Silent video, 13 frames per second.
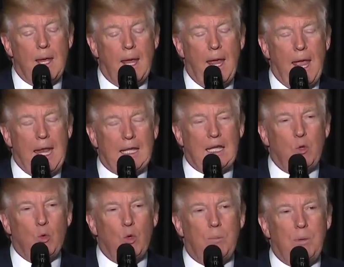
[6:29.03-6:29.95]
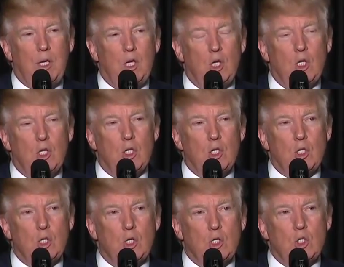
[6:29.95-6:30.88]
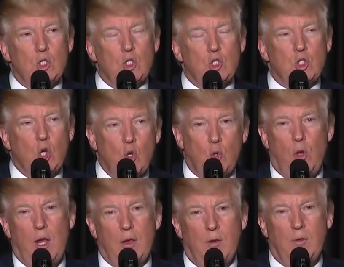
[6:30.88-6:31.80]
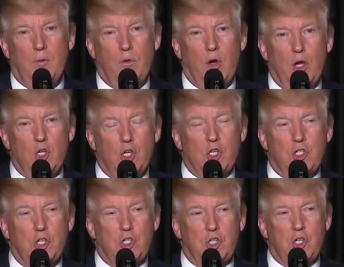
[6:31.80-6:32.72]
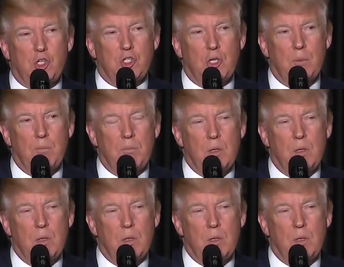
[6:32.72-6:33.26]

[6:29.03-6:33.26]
And it would be so great for our justice system